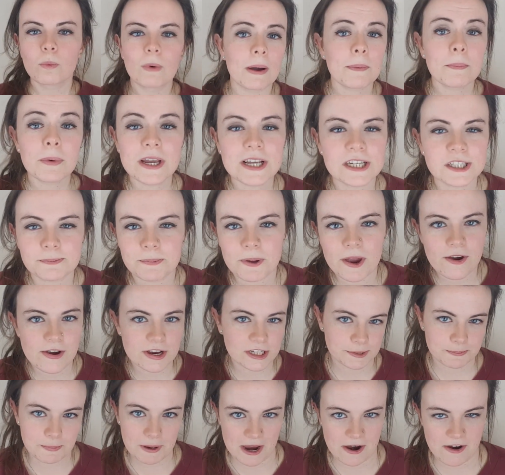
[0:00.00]
When we
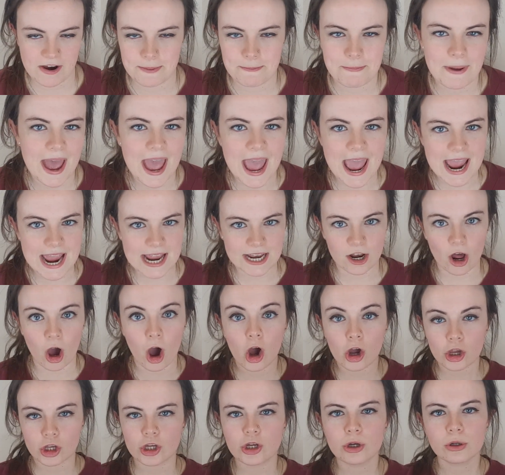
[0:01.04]
experience period pain,
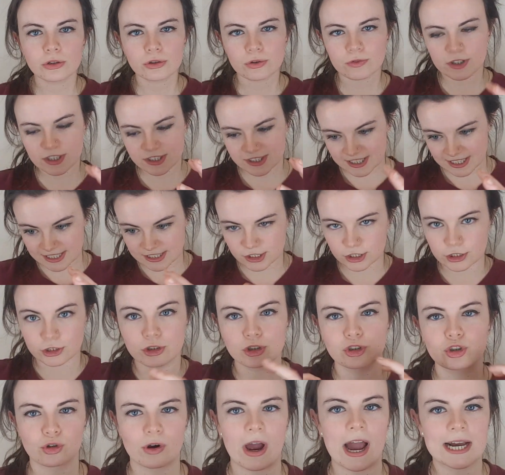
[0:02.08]
our uterus is
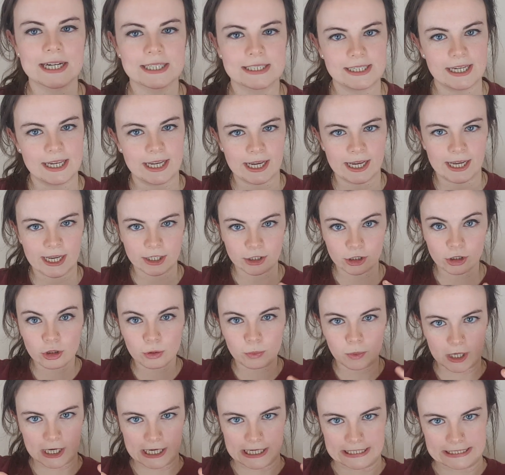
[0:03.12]
contracting. In other
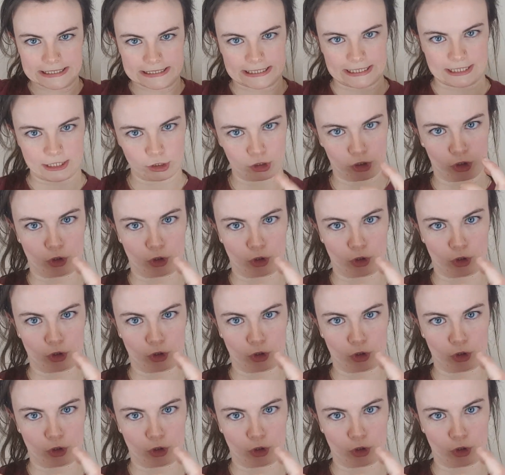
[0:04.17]
words, it's